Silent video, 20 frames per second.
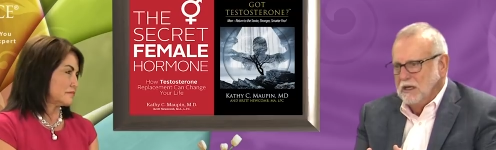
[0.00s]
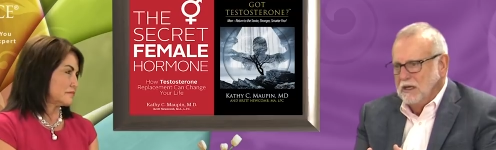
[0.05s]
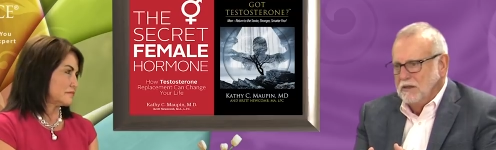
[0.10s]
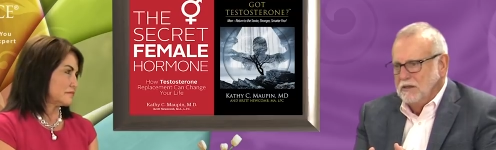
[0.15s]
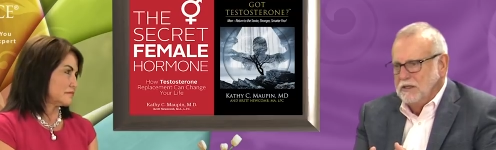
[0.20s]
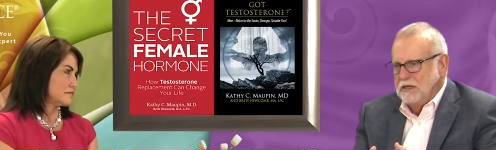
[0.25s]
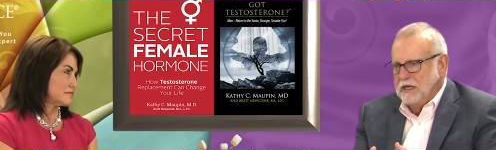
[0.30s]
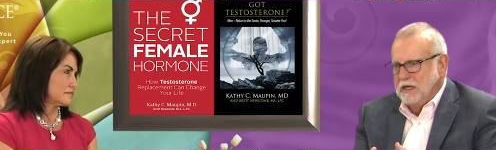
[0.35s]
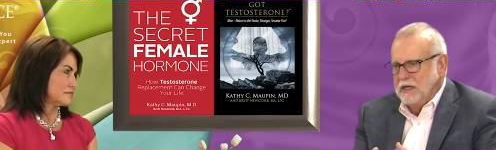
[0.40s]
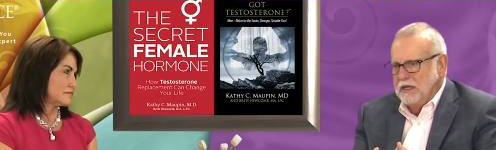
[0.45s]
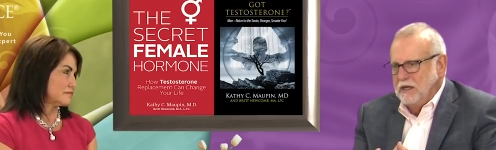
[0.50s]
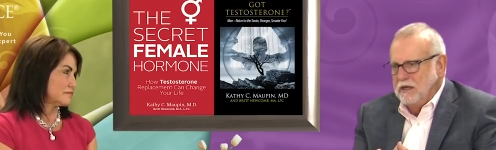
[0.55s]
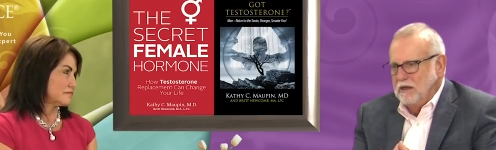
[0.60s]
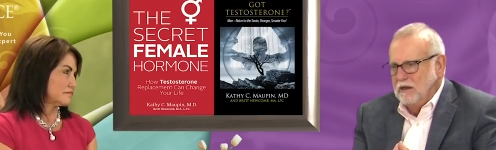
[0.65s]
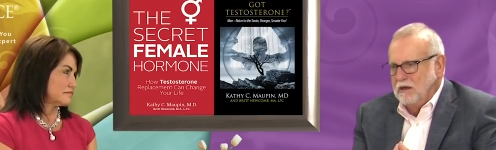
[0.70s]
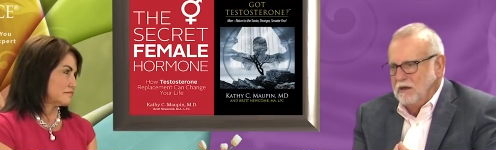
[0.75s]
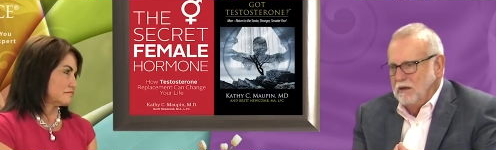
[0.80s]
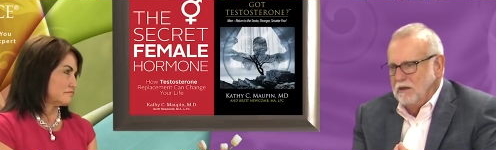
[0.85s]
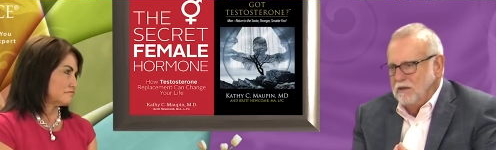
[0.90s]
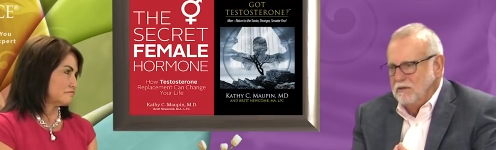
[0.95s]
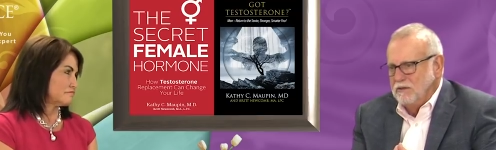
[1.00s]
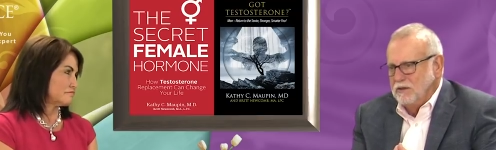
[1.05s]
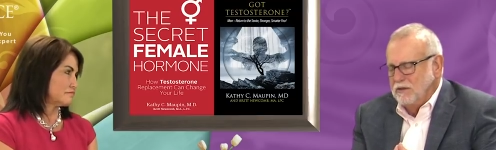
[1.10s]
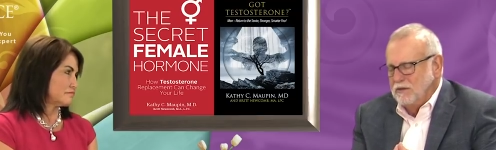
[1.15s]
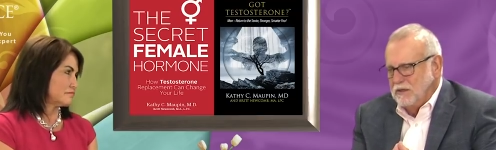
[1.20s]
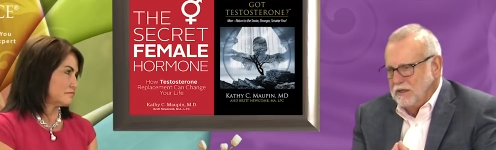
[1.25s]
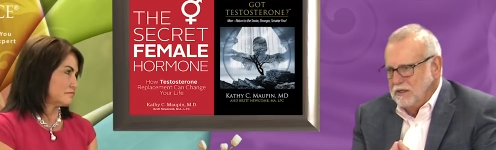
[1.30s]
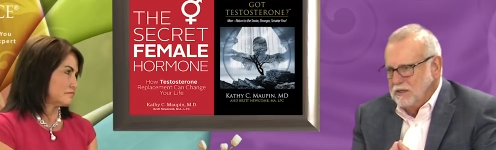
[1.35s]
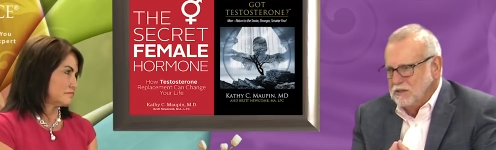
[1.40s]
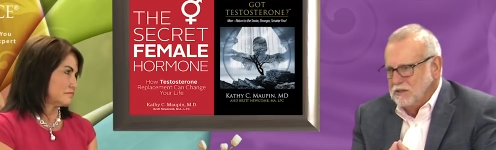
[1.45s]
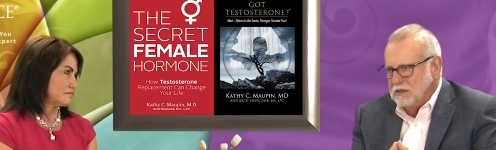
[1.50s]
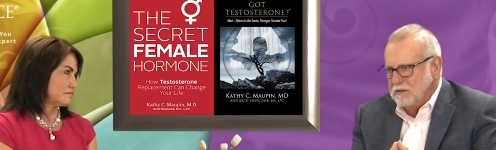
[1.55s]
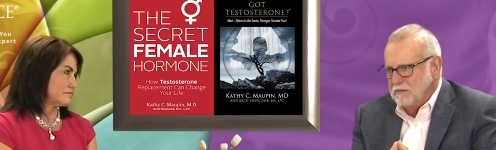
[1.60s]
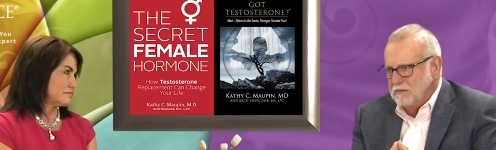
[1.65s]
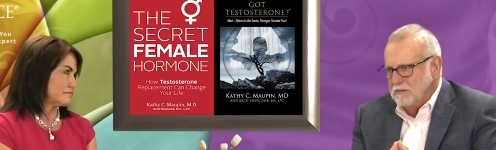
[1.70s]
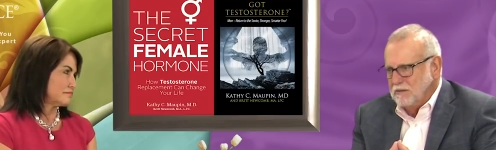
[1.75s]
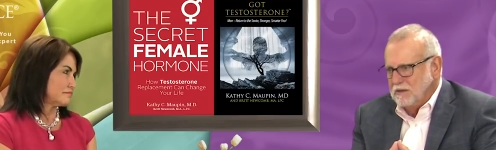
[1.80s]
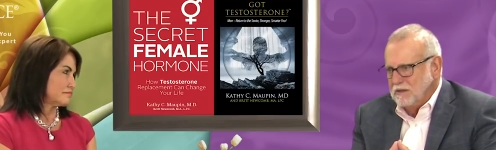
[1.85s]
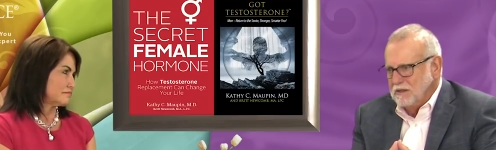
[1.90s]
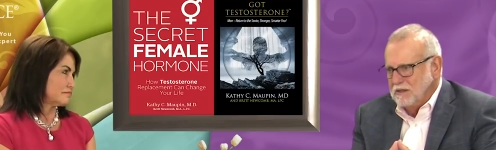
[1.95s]
Speaker 1: then the things that,
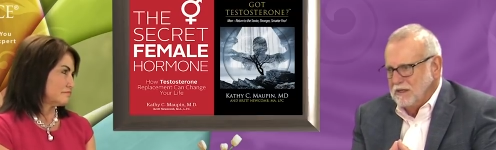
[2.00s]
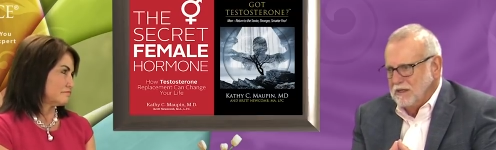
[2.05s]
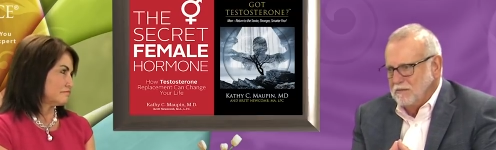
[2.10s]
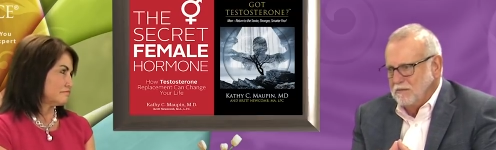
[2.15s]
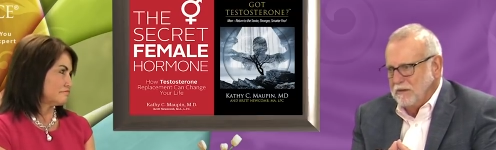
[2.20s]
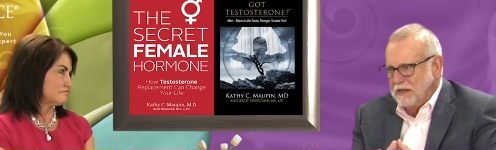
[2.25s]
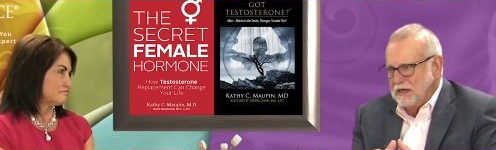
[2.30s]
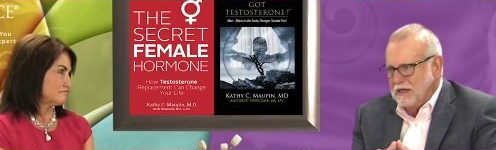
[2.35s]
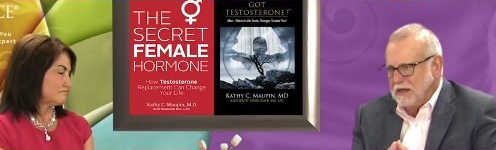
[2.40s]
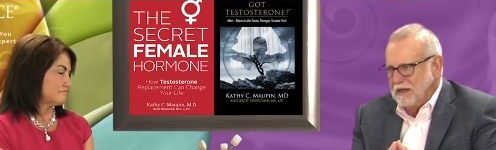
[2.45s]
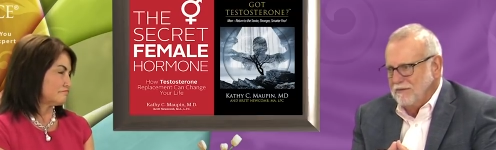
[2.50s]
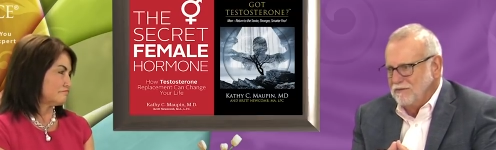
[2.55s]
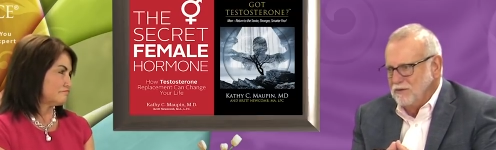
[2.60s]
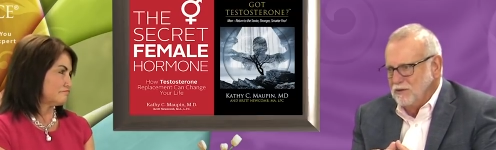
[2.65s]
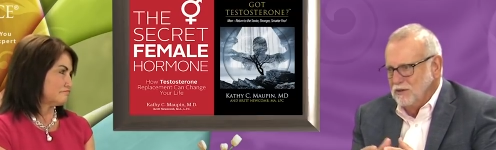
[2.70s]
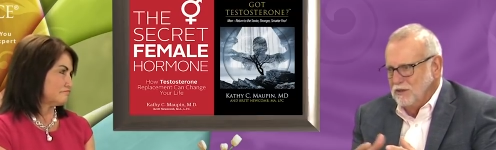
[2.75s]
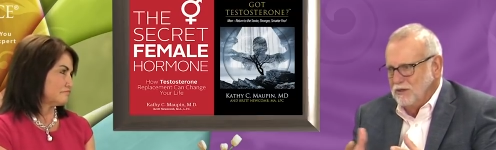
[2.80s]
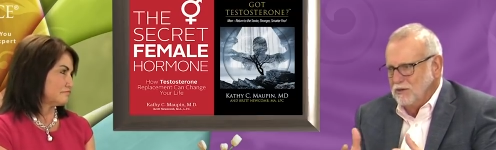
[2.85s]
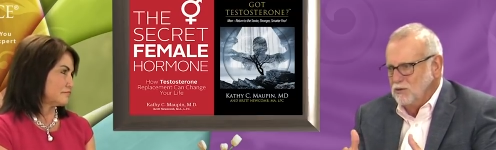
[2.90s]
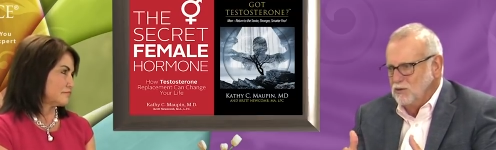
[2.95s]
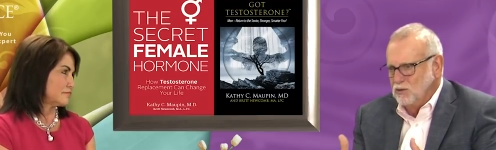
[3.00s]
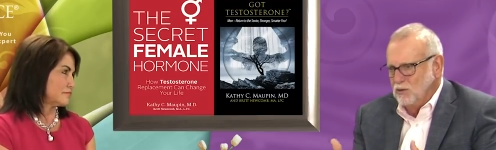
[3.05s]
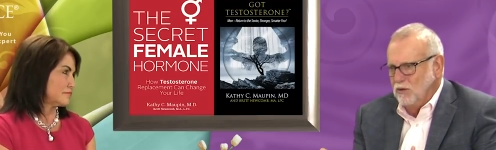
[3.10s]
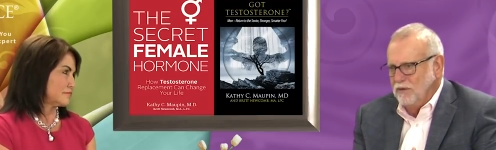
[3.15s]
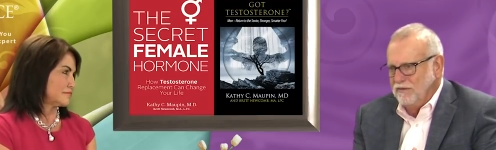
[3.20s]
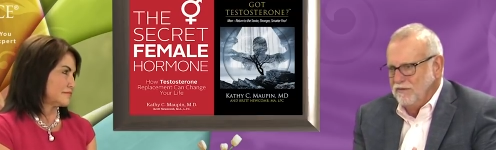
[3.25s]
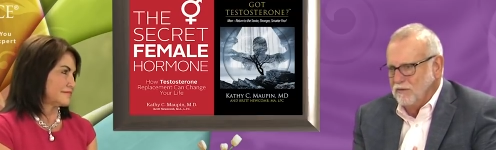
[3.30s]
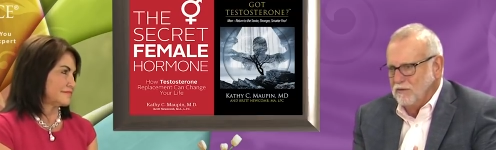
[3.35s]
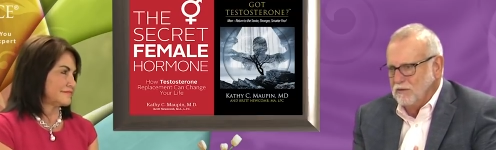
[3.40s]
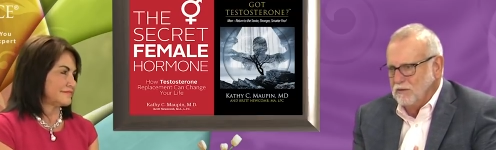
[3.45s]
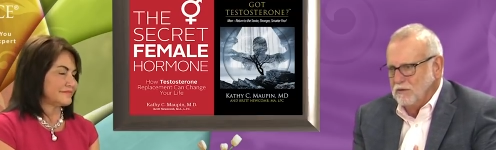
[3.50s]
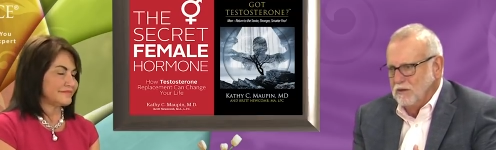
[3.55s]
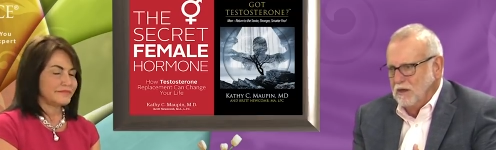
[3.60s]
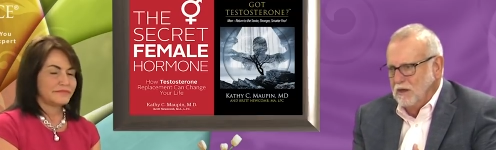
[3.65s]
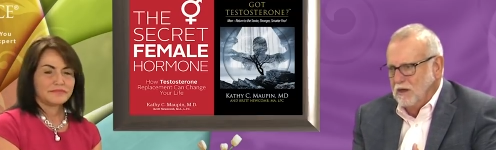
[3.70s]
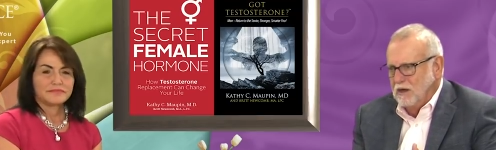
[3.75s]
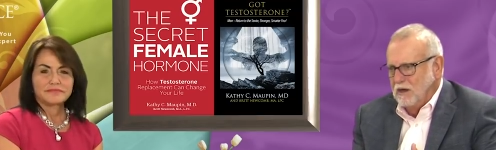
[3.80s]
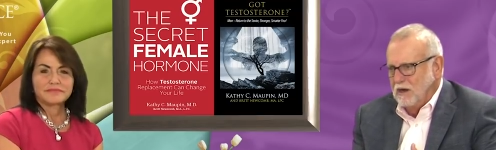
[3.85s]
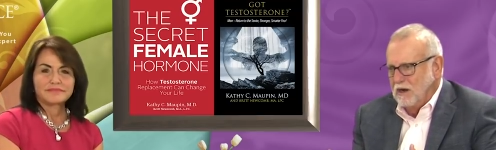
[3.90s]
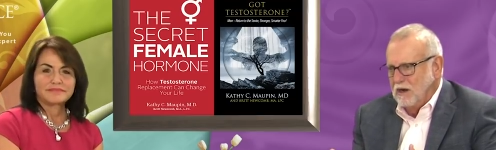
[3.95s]
that make life good and joyful
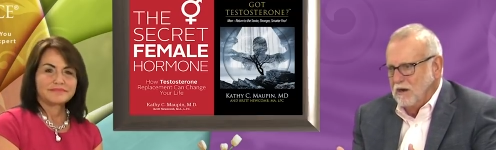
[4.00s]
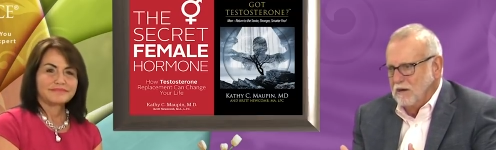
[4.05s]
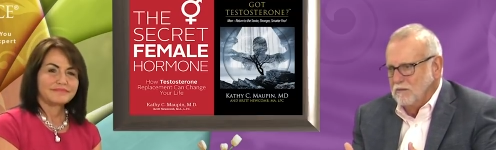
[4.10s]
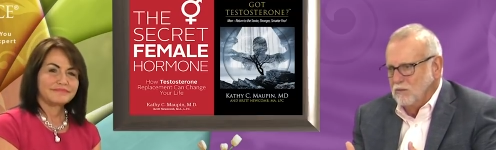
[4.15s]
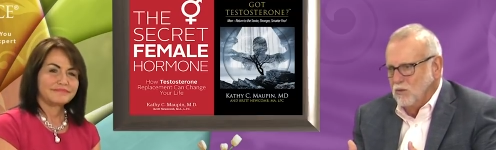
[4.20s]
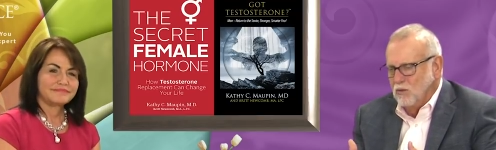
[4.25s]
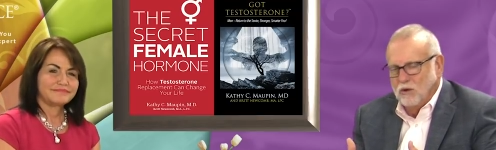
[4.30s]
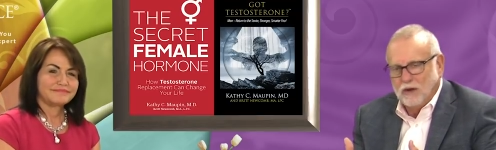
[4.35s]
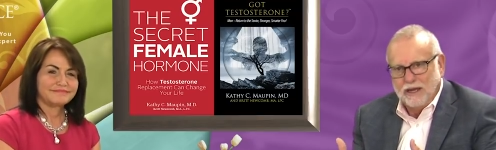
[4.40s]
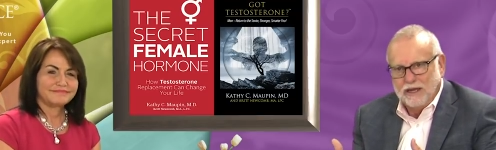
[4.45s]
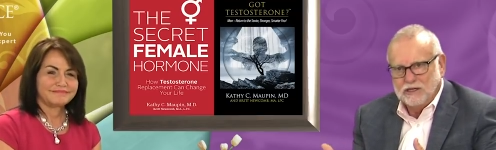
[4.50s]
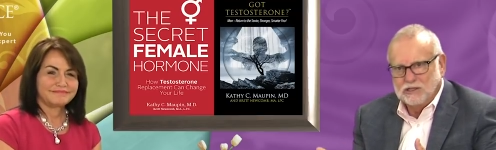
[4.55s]
are more